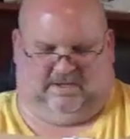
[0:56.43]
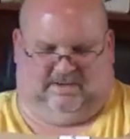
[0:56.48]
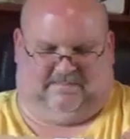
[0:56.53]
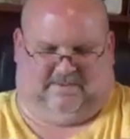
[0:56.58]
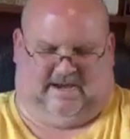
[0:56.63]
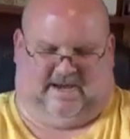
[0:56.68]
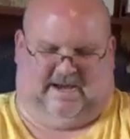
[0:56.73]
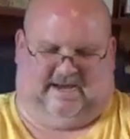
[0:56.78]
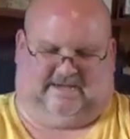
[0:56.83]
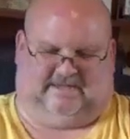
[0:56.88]
the
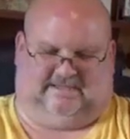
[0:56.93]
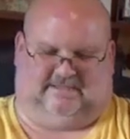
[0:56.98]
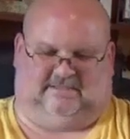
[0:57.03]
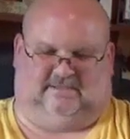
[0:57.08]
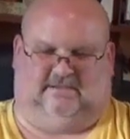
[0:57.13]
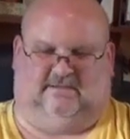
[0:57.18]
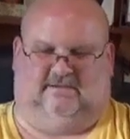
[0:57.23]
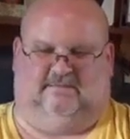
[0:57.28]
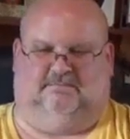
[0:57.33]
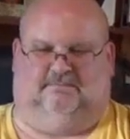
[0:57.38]

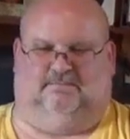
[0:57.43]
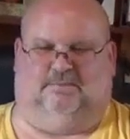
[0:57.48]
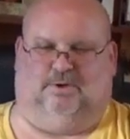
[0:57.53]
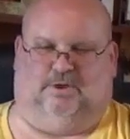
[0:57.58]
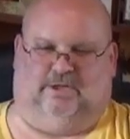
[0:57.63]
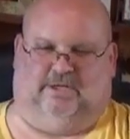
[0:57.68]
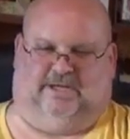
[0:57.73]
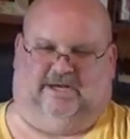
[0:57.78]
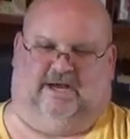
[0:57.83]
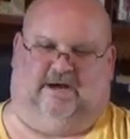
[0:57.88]
box,
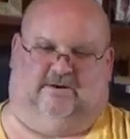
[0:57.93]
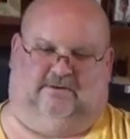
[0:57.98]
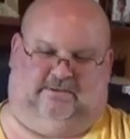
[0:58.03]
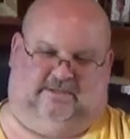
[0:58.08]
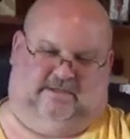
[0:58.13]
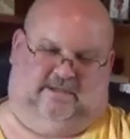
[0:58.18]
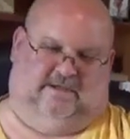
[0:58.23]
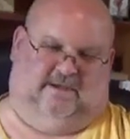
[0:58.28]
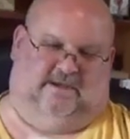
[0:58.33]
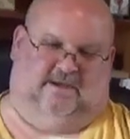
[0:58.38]
pull it
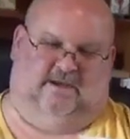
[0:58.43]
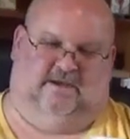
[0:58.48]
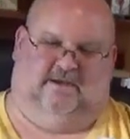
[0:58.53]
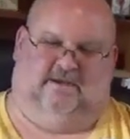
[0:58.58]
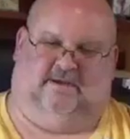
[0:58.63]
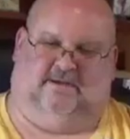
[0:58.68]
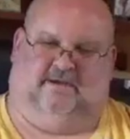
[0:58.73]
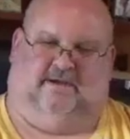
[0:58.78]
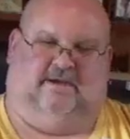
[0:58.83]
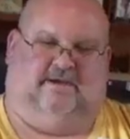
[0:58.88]
out.
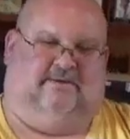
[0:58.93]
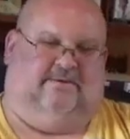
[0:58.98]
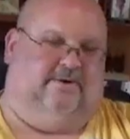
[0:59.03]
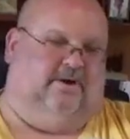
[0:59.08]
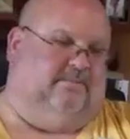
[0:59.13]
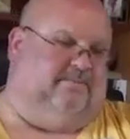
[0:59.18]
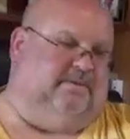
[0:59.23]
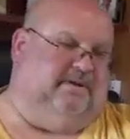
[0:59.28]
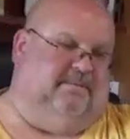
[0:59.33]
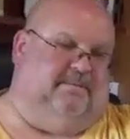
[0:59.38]
Here we
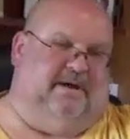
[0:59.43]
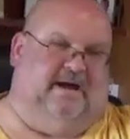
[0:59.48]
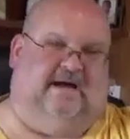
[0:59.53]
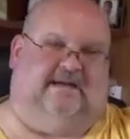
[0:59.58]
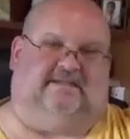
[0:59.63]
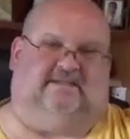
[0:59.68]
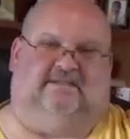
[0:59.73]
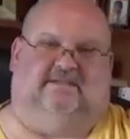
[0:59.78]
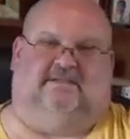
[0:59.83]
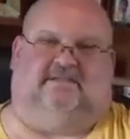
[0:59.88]
open the
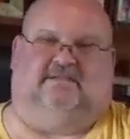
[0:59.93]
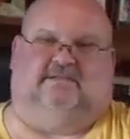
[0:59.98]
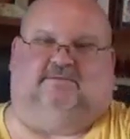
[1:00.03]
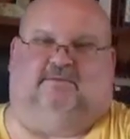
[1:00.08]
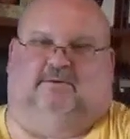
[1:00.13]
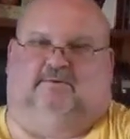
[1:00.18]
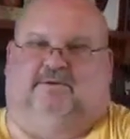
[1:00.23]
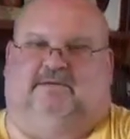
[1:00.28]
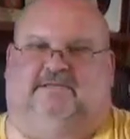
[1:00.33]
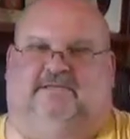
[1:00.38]
box, and this is
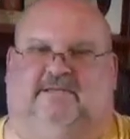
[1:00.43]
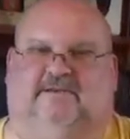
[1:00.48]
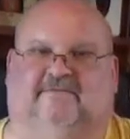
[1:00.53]
what we see